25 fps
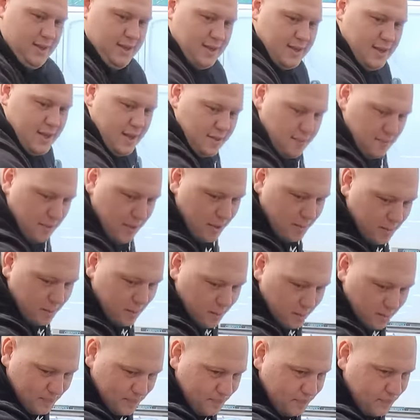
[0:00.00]
it came up
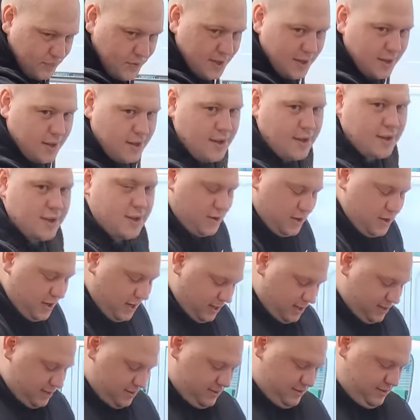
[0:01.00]
Sorry, mate. I got
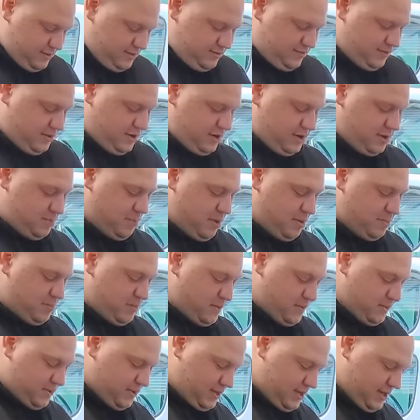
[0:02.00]
it for a little bit
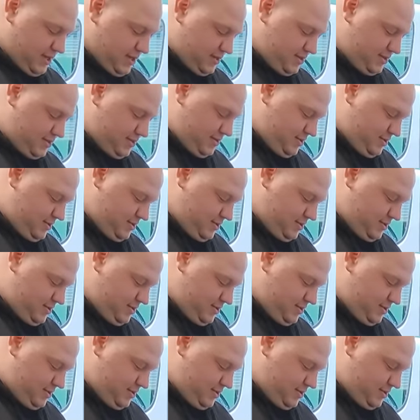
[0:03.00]
more than that.